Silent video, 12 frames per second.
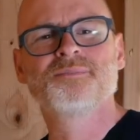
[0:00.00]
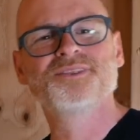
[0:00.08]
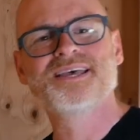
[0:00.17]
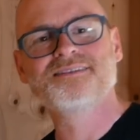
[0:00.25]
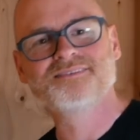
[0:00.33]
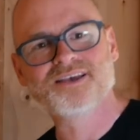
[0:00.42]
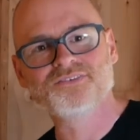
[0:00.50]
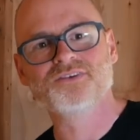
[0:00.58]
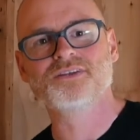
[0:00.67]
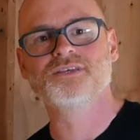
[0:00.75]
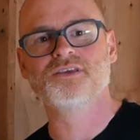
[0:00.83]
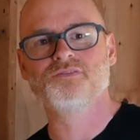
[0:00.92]
but that
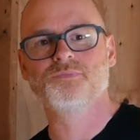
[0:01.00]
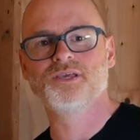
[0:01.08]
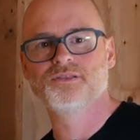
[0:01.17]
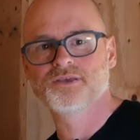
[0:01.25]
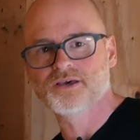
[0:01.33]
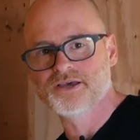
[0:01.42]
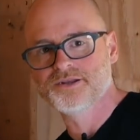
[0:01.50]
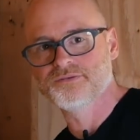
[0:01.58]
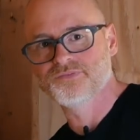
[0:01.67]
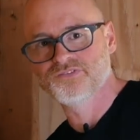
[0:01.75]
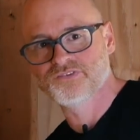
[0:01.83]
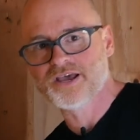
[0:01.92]
doesn't give me the kind
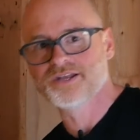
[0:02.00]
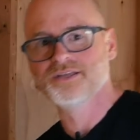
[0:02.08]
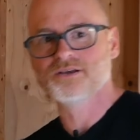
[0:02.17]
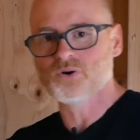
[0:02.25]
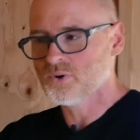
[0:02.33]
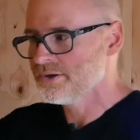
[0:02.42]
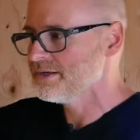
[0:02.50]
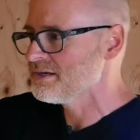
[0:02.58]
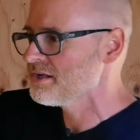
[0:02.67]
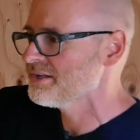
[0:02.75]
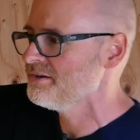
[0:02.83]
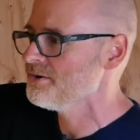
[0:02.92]
of siding or
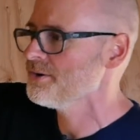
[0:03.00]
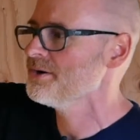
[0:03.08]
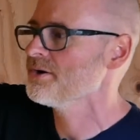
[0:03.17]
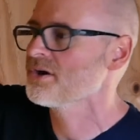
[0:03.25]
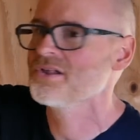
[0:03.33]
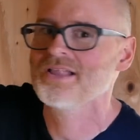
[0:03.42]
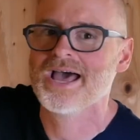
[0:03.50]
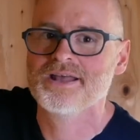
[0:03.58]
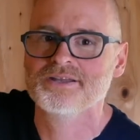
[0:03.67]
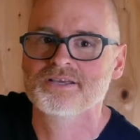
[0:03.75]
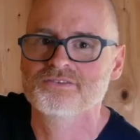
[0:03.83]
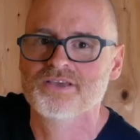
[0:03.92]
interior
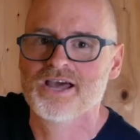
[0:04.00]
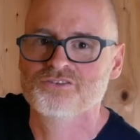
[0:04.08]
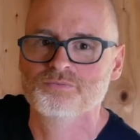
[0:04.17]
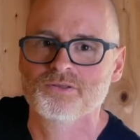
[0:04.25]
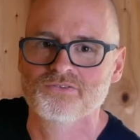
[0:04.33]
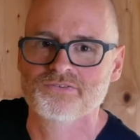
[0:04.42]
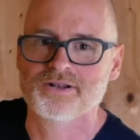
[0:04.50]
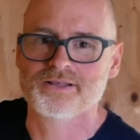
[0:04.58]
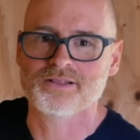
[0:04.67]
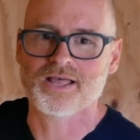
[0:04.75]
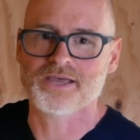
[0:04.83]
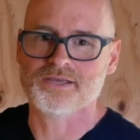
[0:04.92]
cladding attachments that I
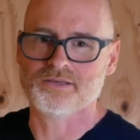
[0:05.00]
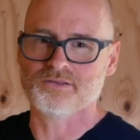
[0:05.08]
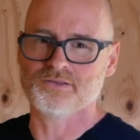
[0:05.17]
like.